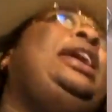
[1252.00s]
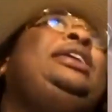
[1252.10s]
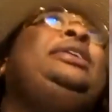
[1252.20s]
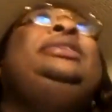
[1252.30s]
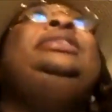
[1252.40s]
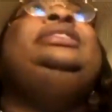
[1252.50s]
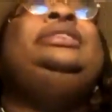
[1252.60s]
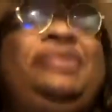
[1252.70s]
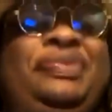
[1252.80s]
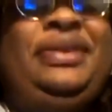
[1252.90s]
Yeah.
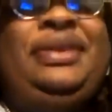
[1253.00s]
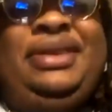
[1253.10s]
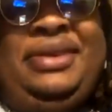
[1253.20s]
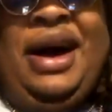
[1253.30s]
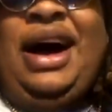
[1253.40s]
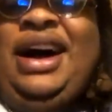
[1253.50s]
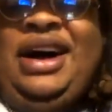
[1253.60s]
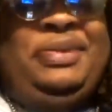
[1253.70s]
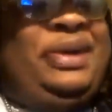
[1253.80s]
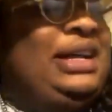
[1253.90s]
Yeah. Wow, it
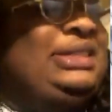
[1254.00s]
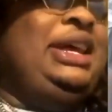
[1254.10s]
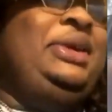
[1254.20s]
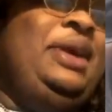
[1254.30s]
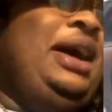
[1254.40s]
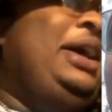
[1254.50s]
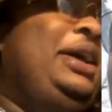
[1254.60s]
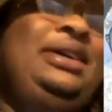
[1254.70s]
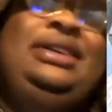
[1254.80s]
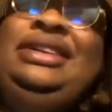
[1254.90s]
happened fast, too,
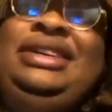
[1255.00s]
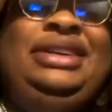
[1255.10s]
dog.